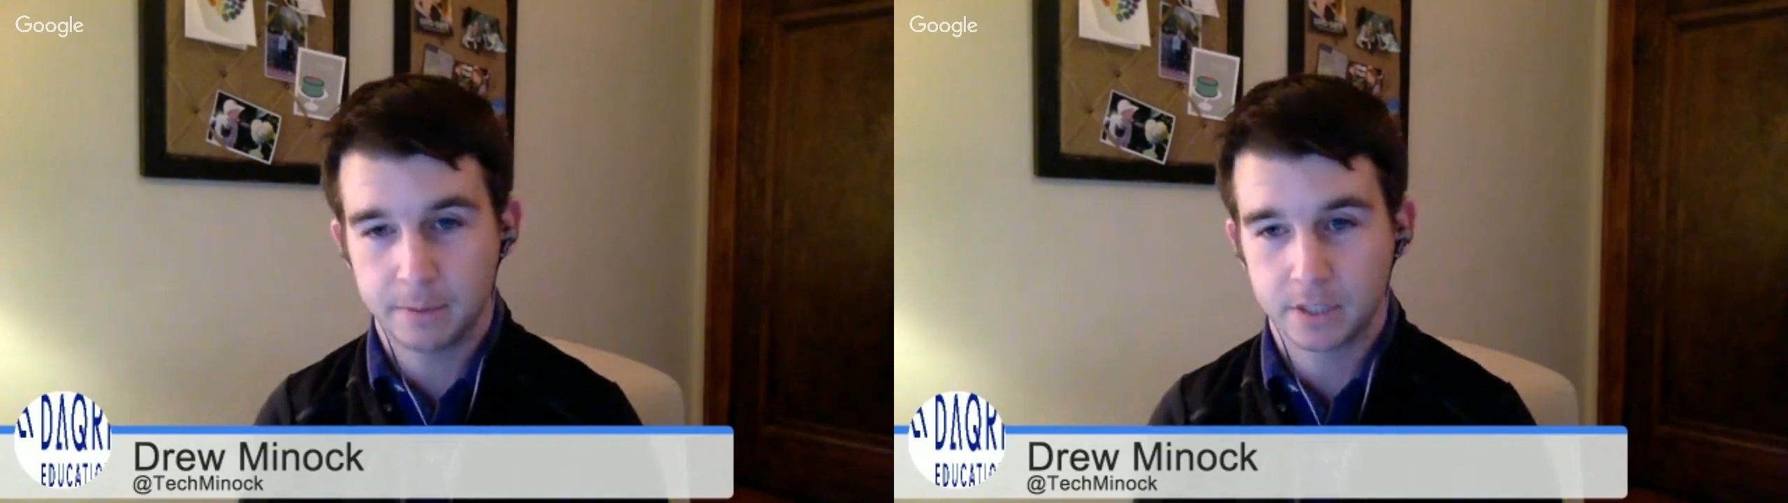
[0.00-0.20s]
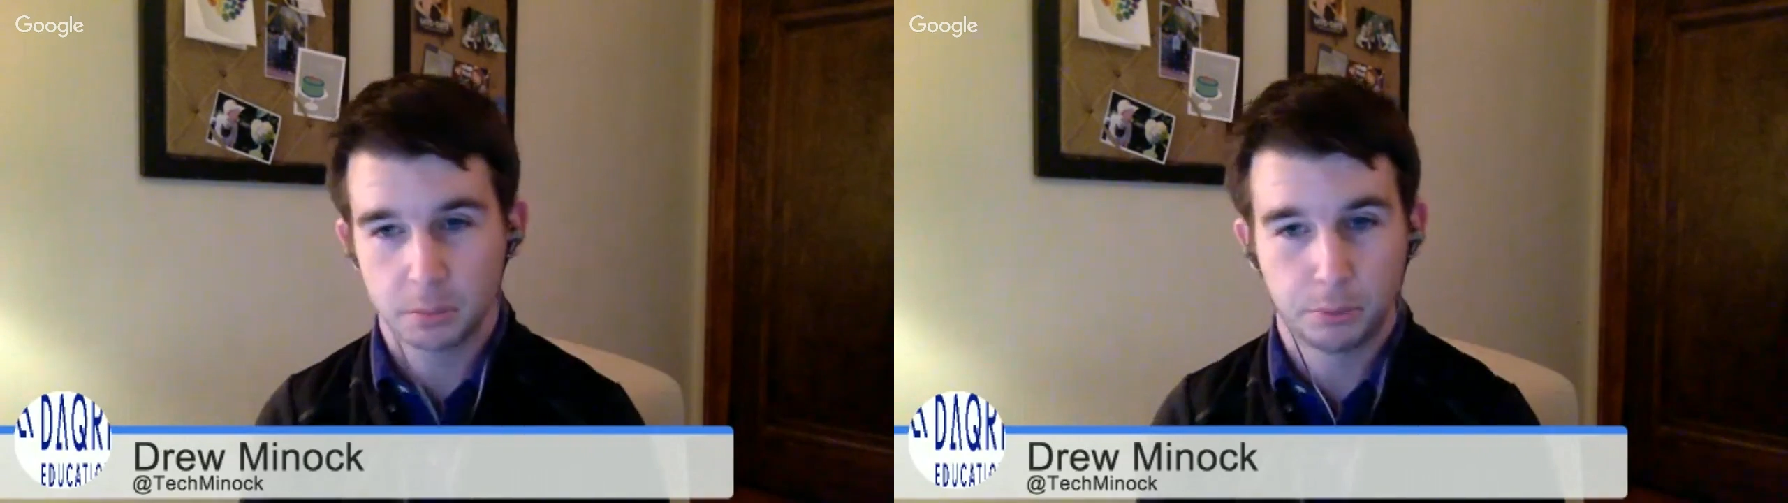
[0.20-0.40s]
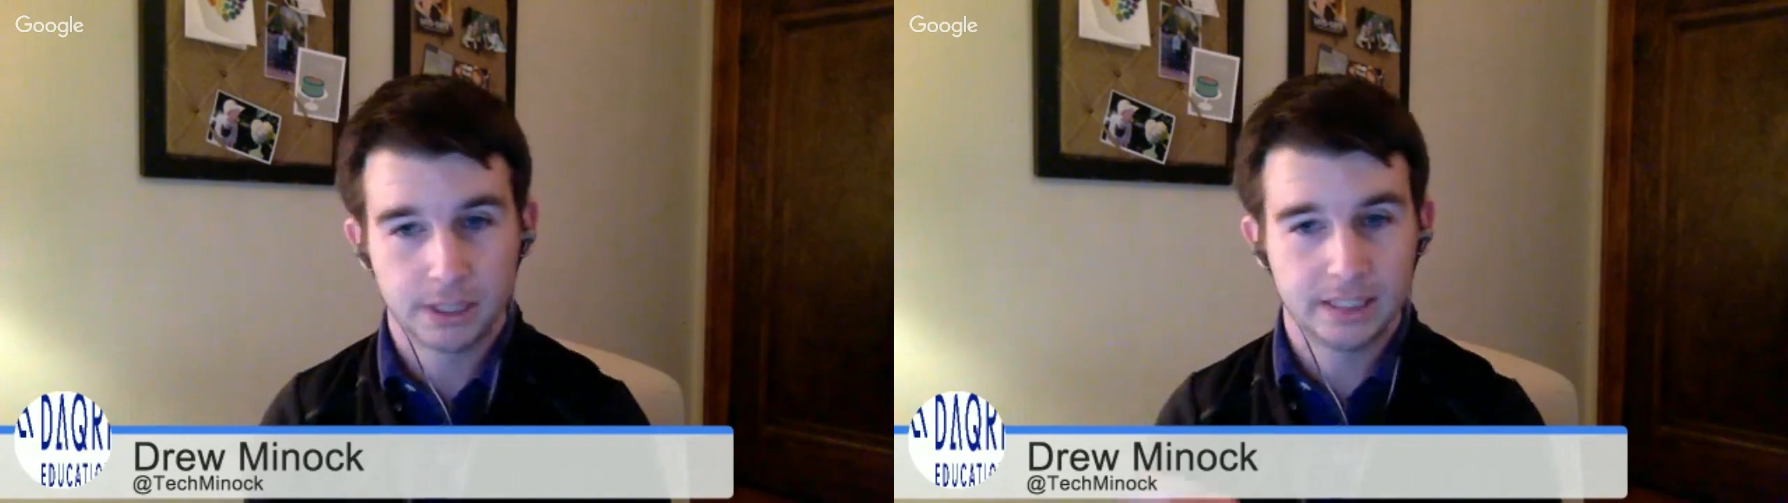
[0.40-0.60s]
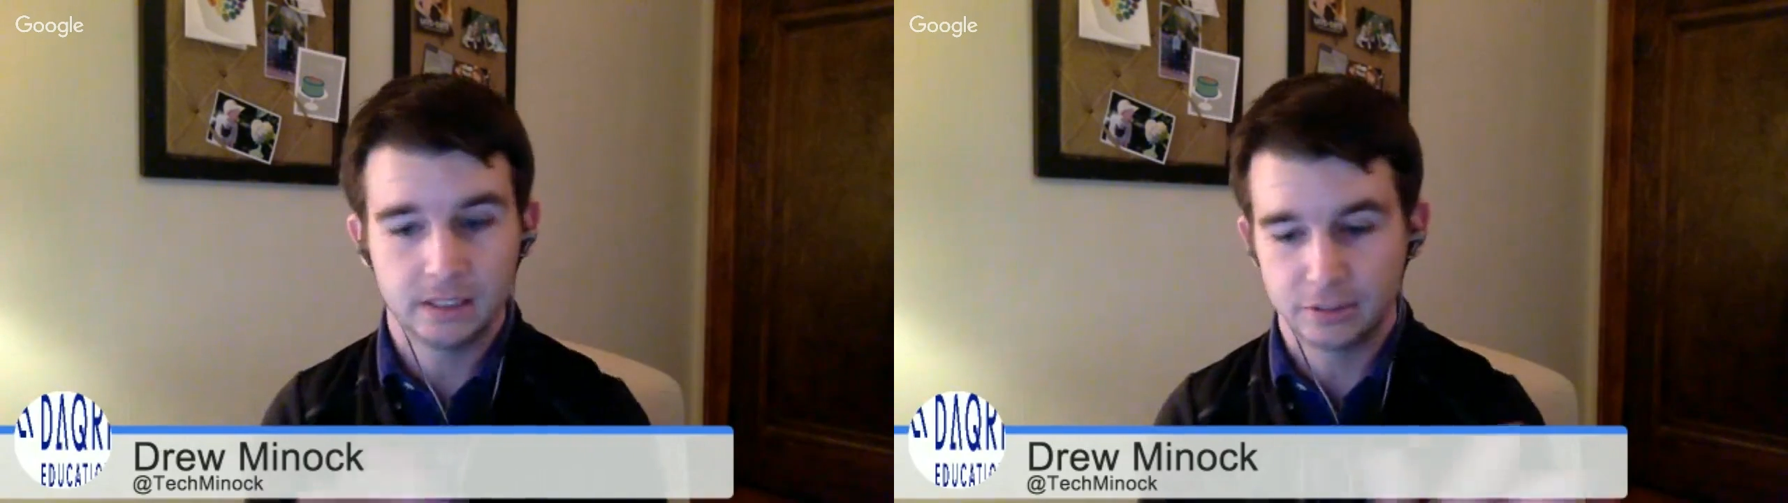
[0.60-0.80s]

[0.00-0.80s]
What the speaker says: It's completely